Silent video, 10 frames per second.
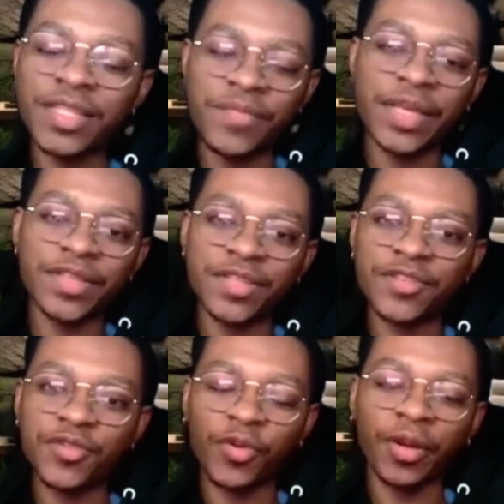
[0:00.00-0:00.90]
an amazing
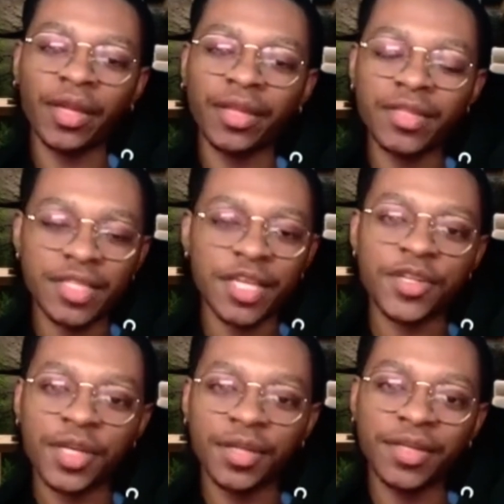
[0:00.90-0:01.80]
story and such
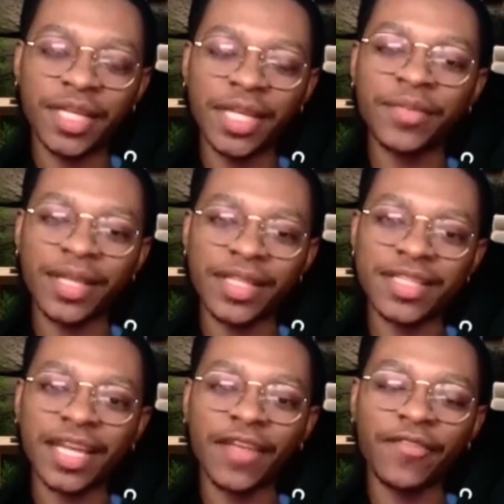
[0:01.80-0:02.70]
a deep
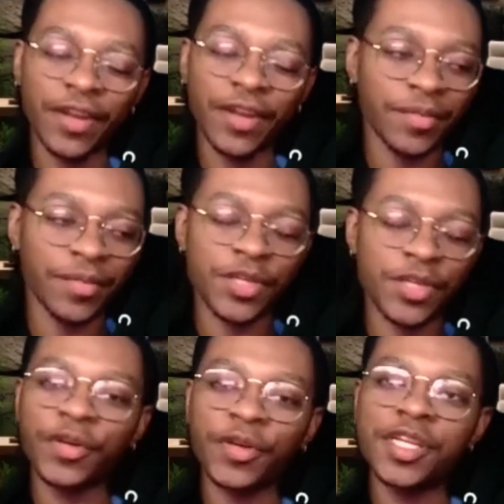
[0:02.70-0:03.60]
insight. I very much
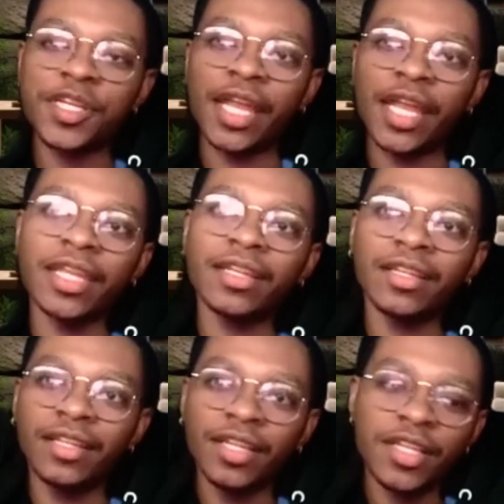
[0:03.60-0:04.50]
appreciate it.
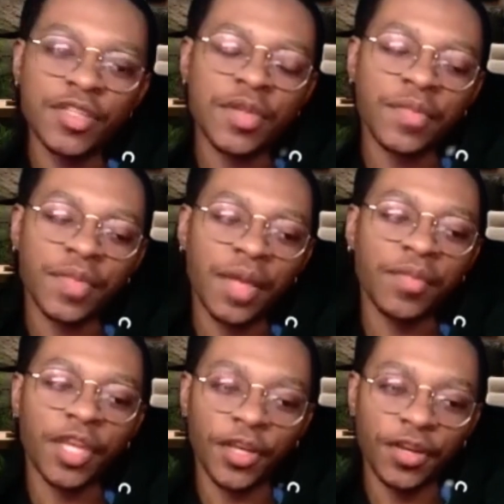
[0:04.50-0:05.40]
Something I'm
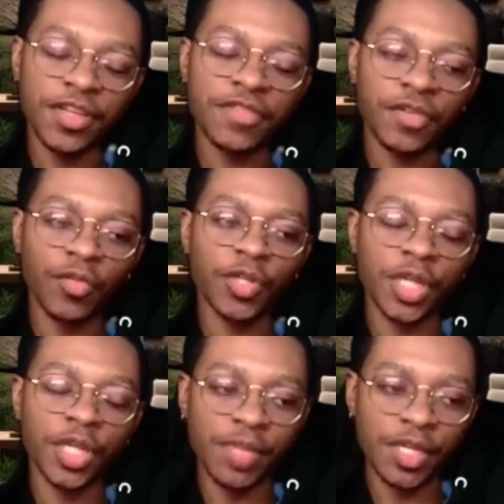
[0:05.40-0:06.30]
curious for what you
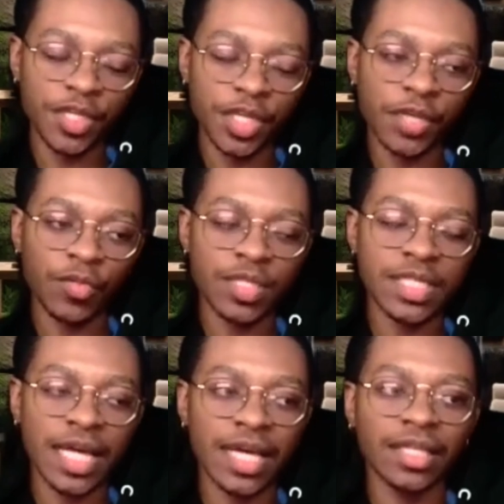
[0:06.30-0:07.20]
had mentioned was
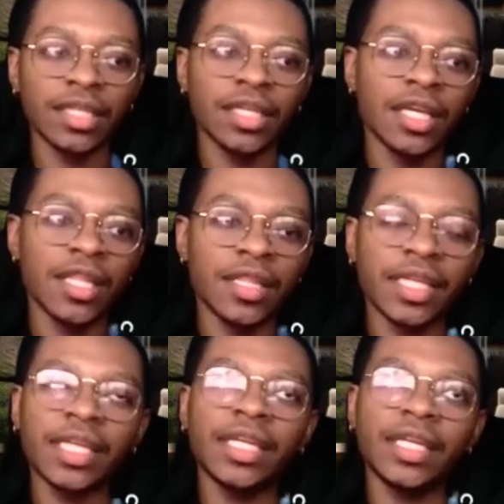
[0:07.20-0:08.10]
that the
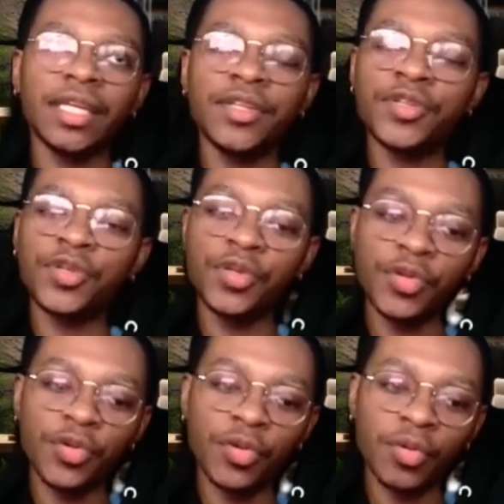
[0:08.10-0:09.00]
key
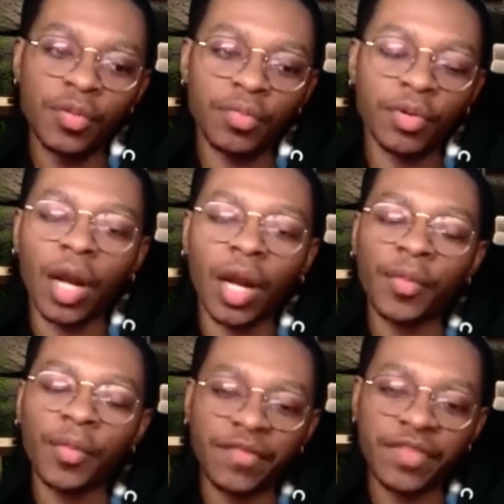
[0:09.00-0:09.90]
to proper
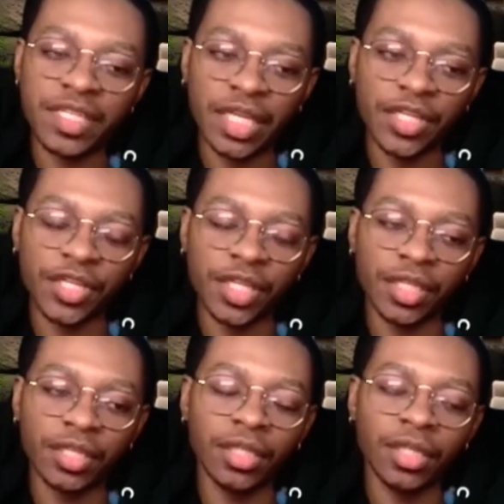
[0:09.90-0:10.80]

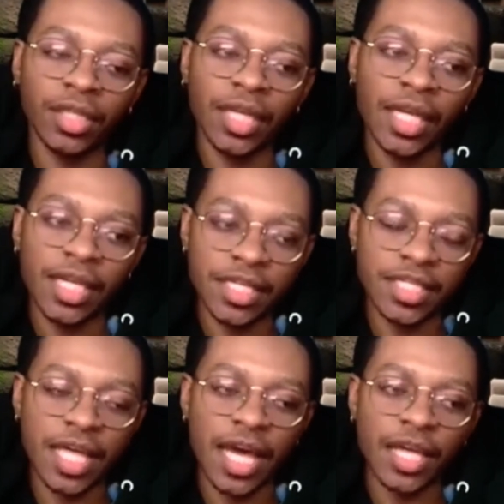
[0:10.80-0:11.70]
manifestation is
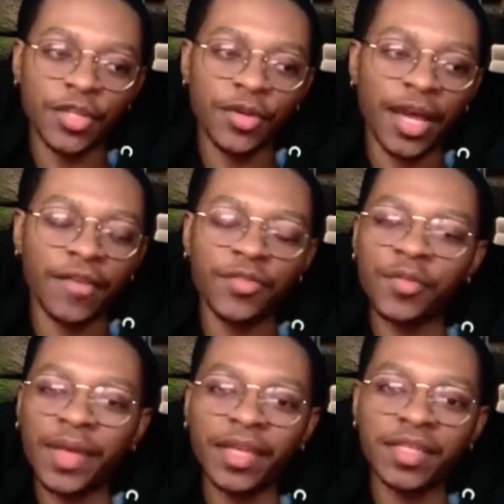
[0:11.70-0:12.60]
that you have to
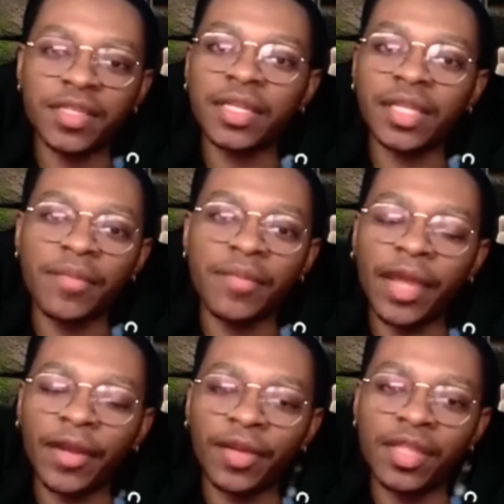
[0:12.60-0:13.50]
basically
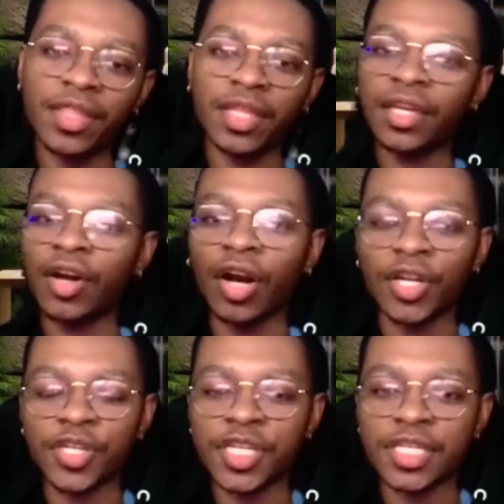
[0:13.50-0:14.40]
marry the
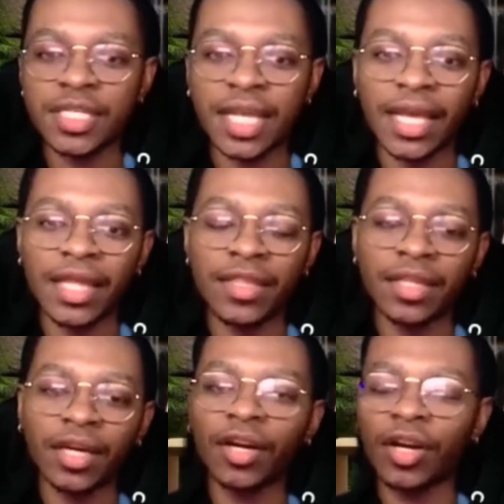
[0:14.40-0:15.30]
conscious and
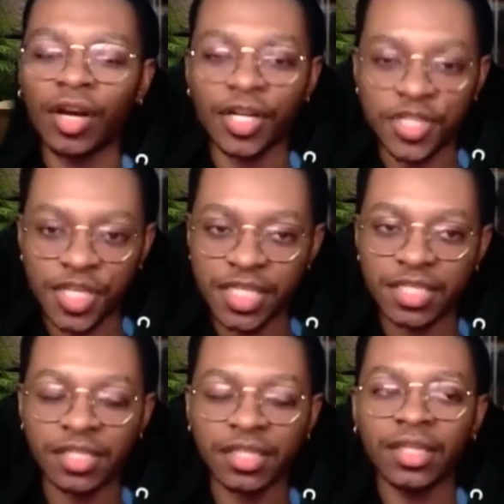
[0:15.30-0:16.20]
the
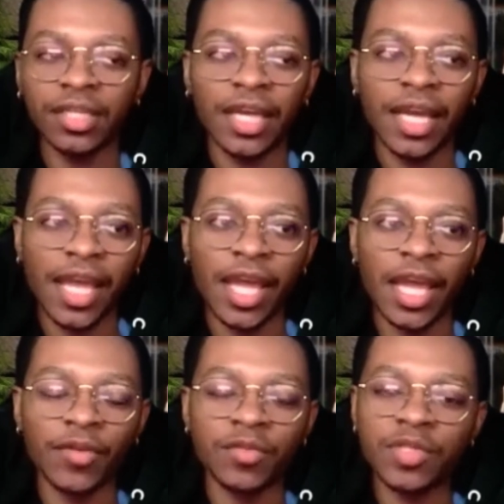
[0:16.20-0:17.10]
unconscious.
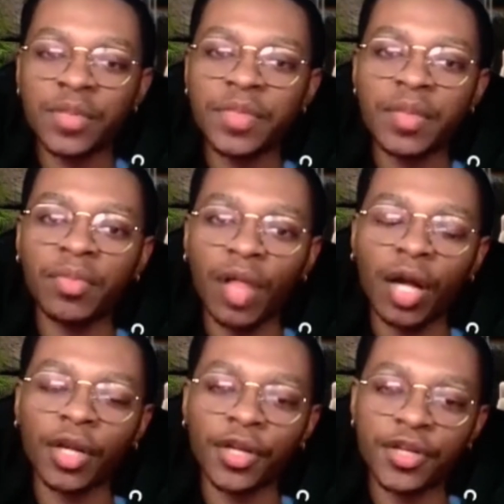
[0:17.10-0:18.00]
And some of the
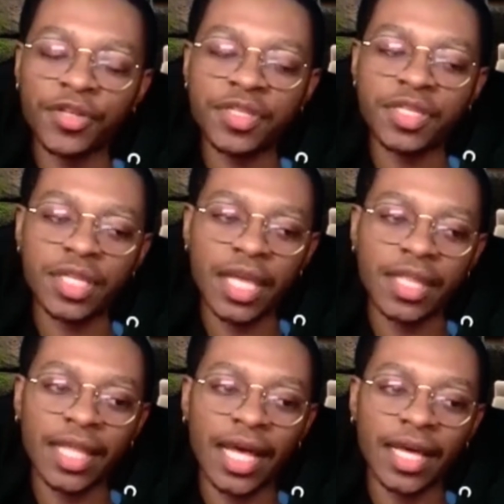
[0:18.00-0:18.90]
blockers in
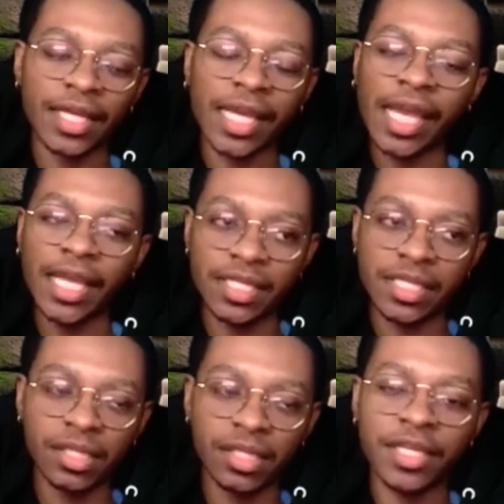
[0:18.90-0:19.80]
that
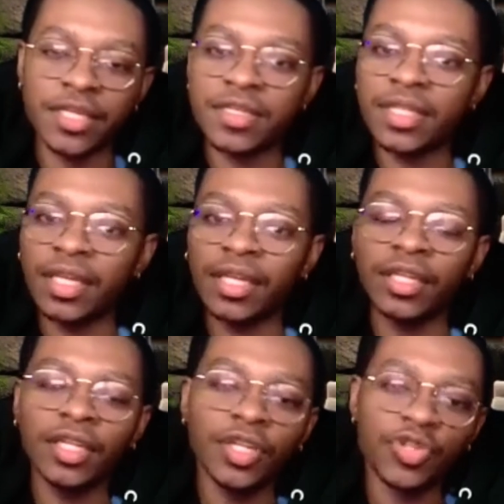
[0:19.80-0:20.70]
case is the
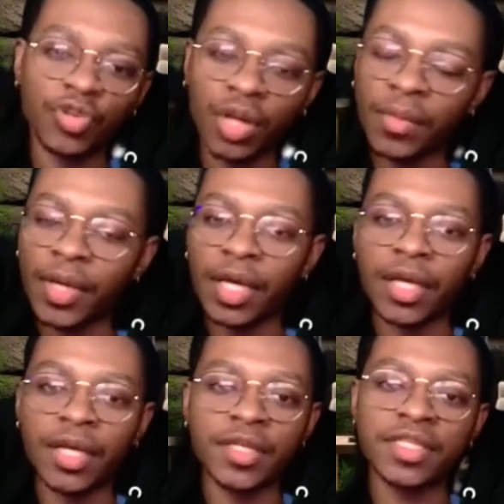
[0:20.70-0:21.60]

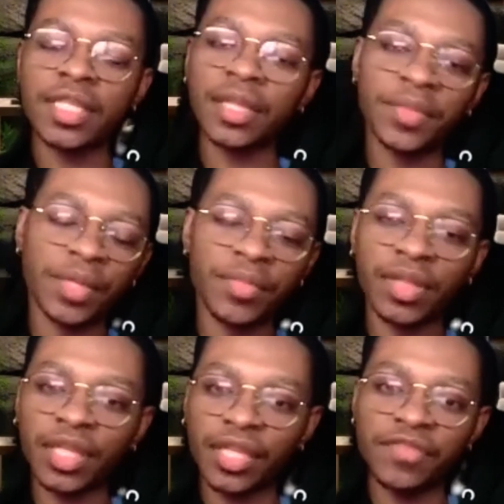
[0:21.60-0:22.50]
traumas, the limiting
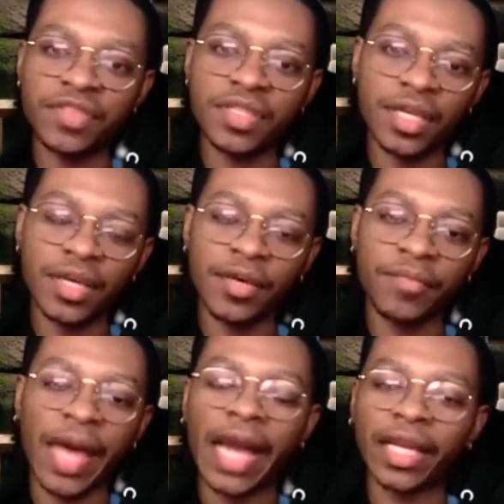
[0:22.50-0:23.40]
beliefs, the
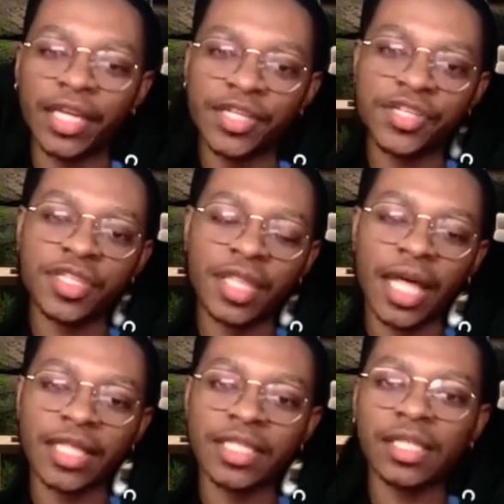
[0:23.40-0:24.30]
baggage
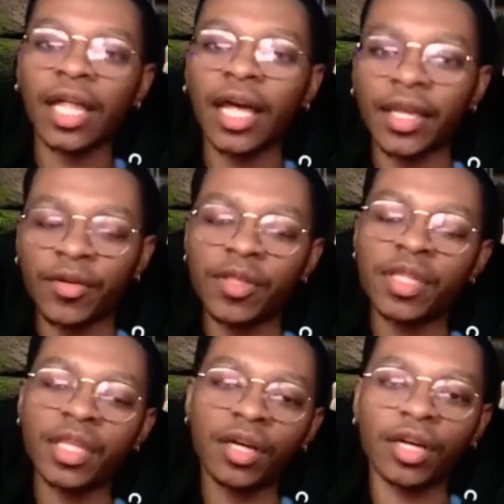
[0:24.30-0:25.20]
that's lying in
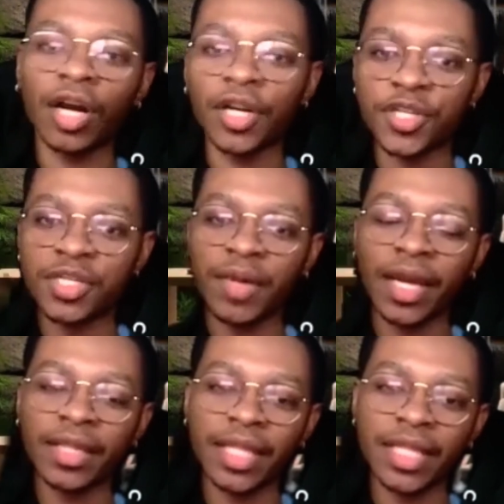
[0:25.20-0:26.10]
the unconscious
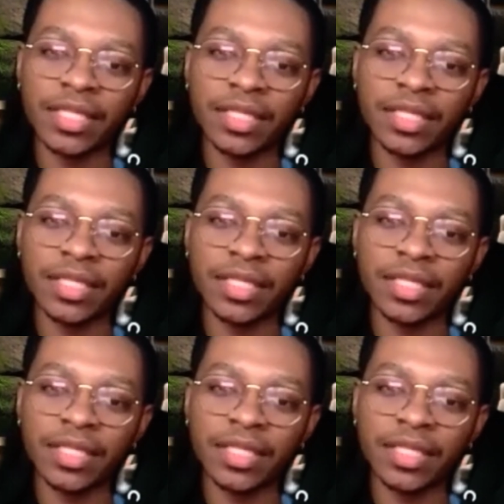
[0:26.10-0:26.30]
mind that's